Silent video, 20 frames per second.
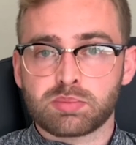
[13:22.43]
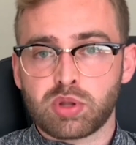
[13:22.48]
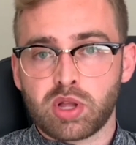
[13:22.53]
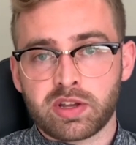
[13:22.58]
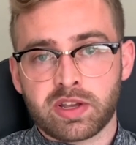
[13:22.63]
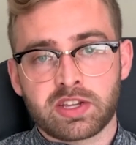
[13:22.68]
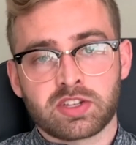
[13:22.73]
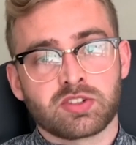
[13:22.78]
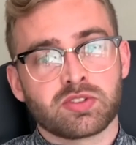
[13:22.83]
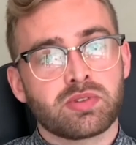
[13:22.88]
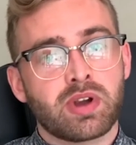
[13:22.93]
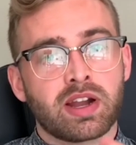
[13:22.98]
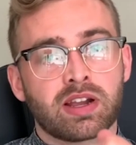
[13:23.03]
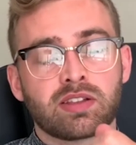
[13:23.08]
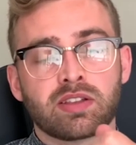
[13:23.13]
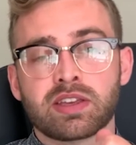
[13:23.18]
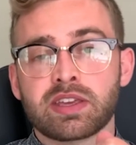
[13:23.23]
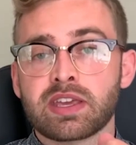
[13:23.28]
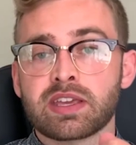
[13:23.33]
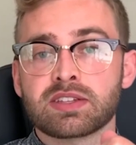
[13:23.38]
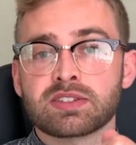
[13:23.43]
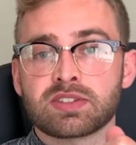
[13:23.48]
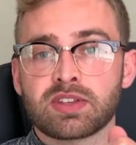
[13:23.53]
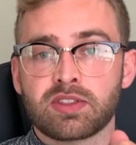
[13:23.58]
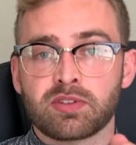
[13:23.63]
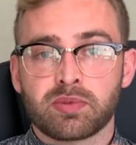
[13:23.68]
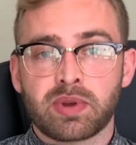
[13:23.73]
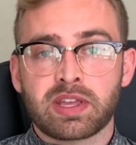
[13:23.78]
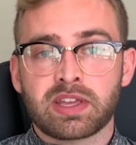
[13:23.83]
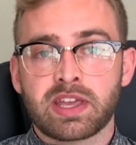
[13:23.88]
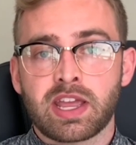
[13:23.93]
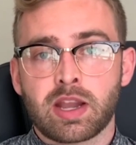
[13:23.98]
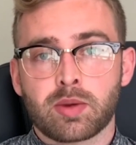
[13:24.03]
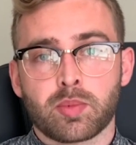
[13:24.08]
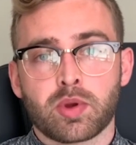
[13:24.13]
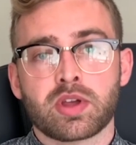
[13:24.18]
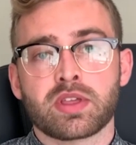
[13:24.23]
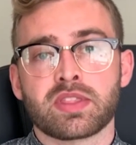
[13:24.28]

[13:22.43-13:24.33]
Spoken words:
plug it directly into the Ring camera,